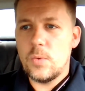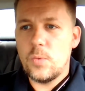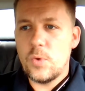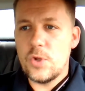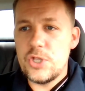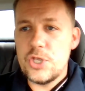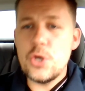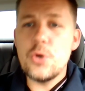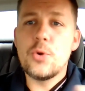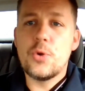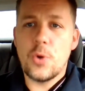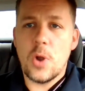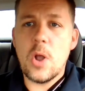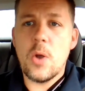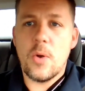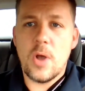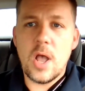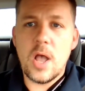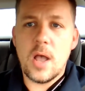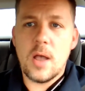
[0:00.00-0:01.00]
when you
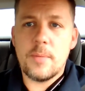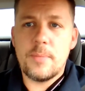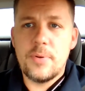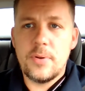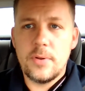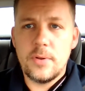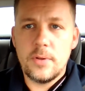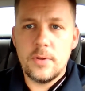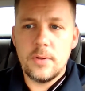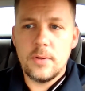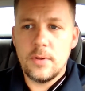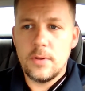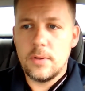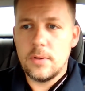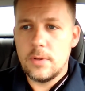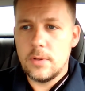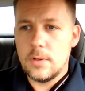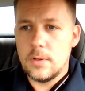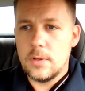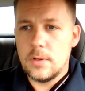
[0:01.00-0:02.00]
grow up,
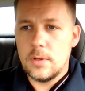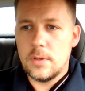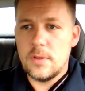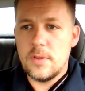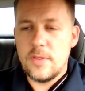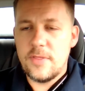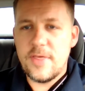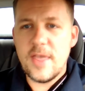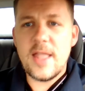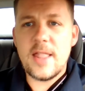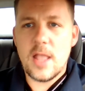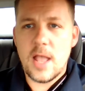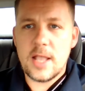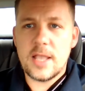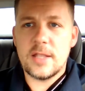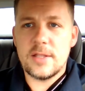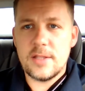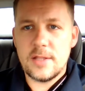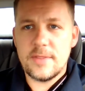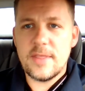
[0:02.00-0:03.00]
then I
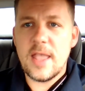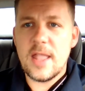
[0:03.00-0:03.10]
can